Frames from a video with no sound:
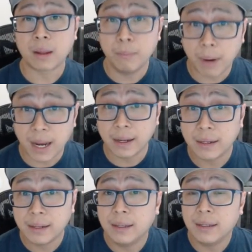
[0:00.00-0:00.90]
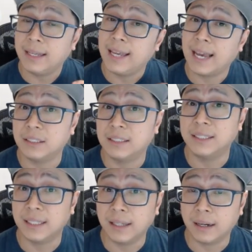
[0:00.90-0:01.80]
But it can't
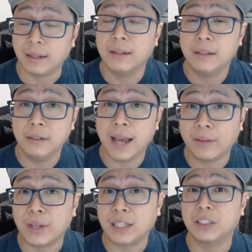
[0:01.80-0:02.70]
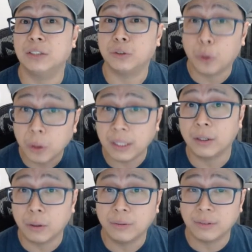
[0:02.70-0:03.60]
just sit there. You have to actually roll
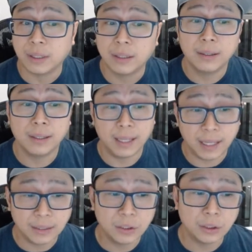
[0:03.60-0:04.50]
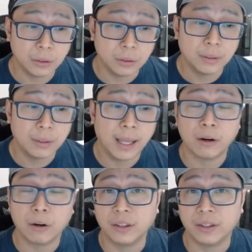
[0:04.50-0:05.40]
it over into
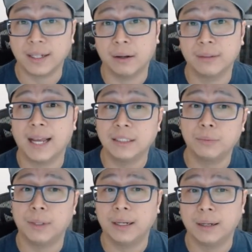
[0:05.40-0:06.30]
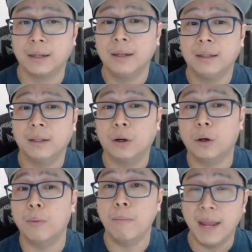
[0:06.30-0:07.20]
a Roth account. That's where the
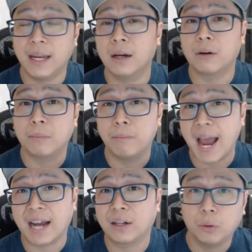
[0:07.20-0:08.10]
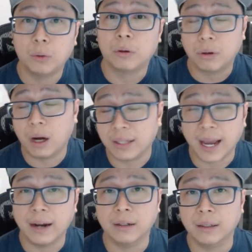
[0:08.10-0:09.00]
whole Mega Backdoor Roth
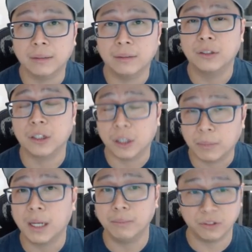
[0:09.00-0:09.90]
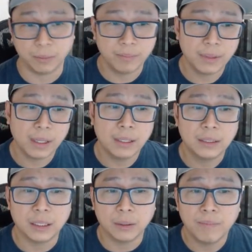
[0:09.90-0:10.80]
I R A term comes from.
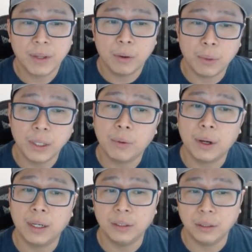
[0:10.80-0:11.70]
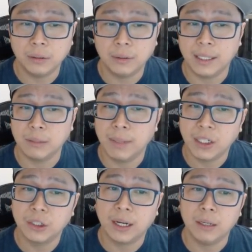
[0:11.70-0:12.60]
So what you want to do is make
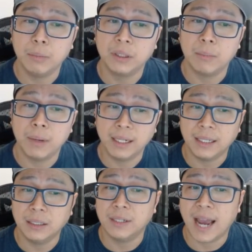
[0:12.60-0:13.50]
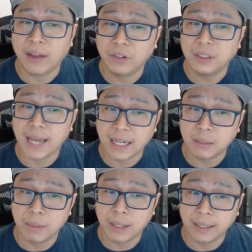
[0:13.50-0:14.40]
sure that you put the money into the
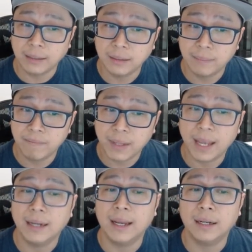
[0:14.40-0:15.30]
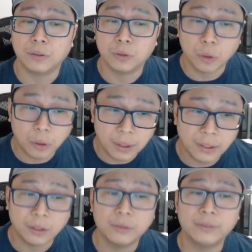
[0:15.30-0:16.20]
after-tax plan and then roll
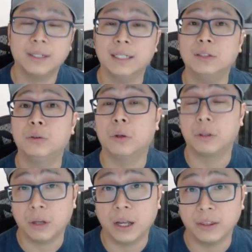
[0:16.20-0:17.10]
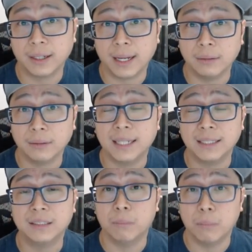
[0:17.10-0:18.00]
it over into a Roth account.
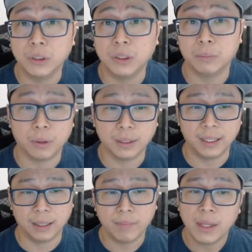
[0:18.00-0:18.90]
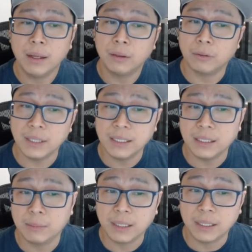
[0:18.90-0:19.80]
That's the most important thing. The
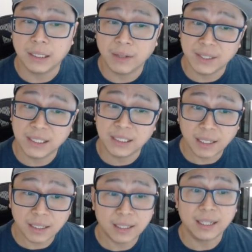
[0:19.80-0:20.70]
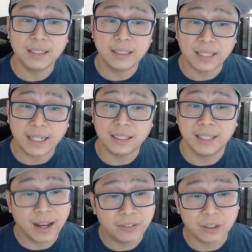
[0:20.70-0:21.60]
reason is because if it's stuck inside this
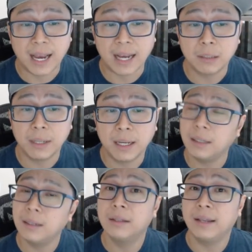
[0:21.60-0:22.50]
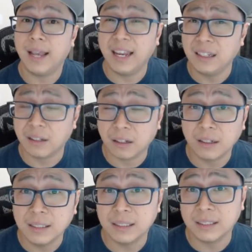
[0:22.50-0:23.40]
after-tax plan, any
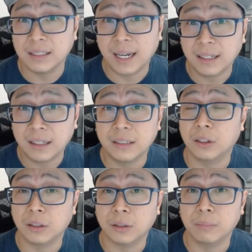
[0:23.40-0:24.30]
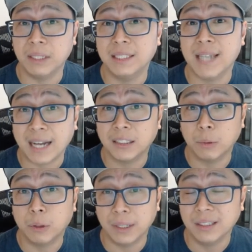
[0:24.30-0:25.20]
earnings inside there is going to be
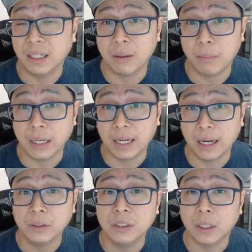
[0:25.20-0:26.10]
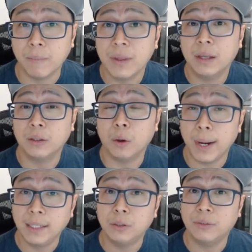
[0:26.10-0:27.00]
taxable when you take the money out. So the
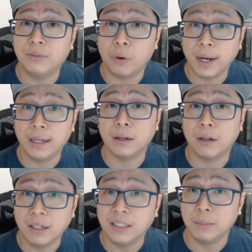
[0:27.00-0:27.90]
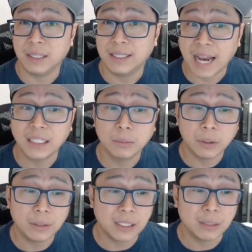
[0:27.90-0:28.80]
way to avoid earnings being
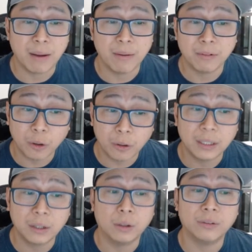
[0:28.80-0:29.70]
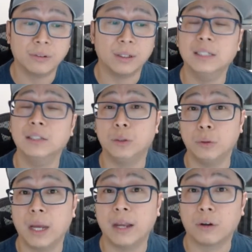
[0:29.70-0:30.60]
taxable is by rolling over
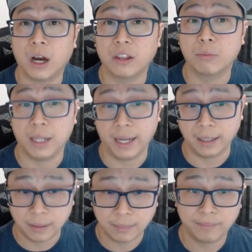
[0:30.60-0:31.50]
into a Roth plan.